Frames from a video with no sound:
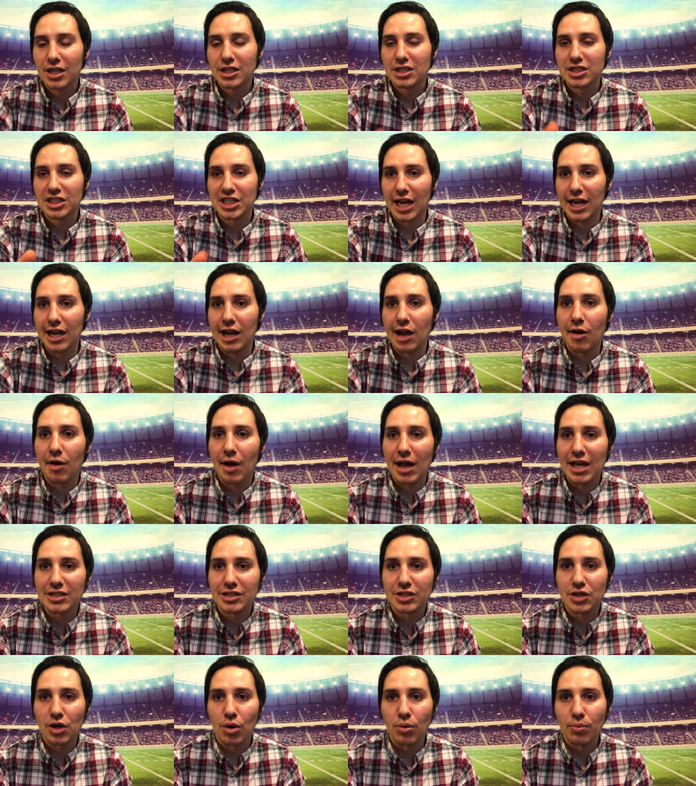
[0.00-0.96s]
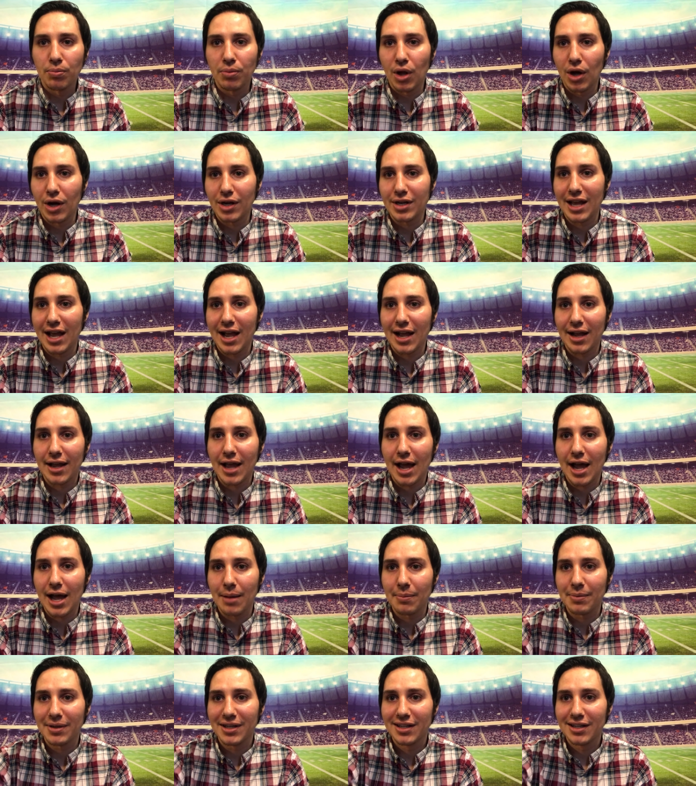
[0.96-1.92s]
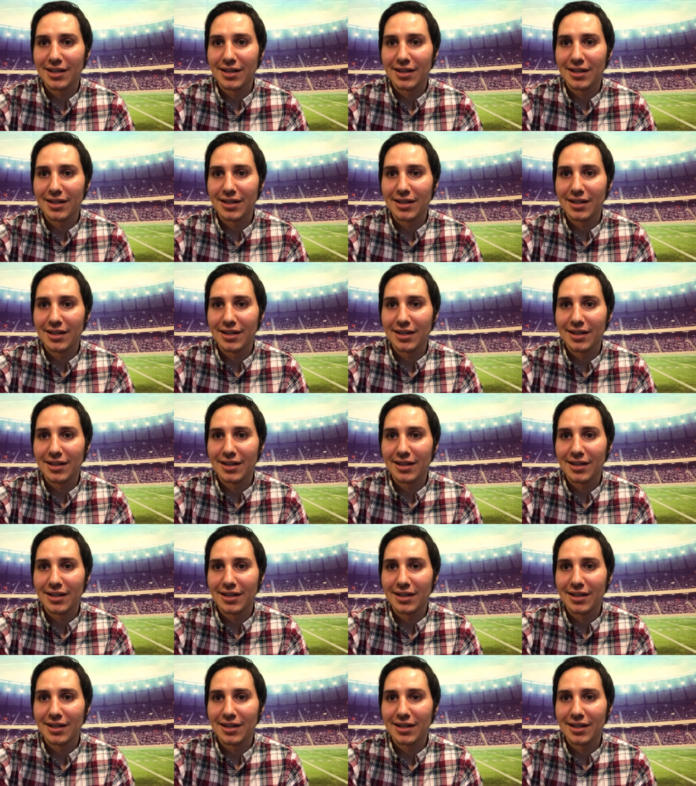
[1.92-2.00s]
Check out enzoneblog.com.